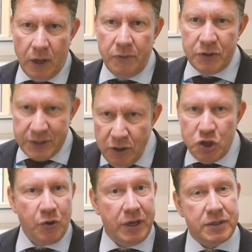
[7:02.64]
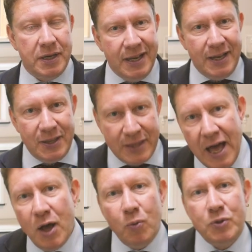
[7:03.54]
And for centuries,
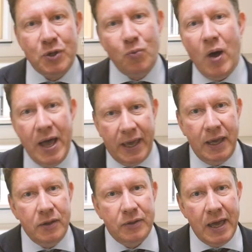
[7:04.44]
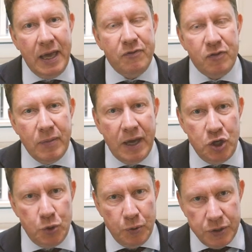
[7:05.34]
that was the way that
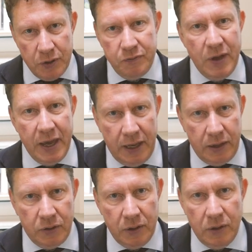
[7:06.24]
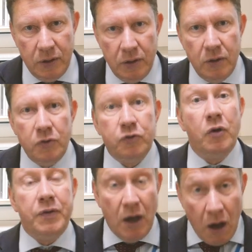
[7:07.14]
information was conveyed,
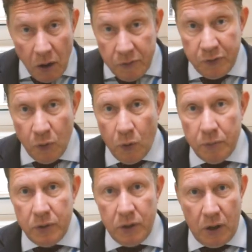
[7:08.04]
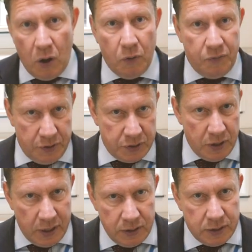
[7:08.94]
through the art form of the
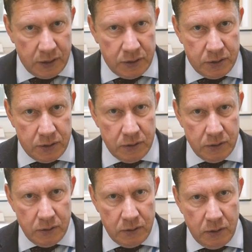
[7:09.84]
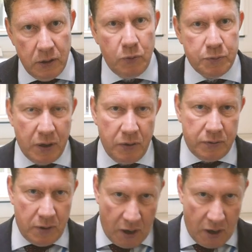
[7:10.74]
scientist, who was both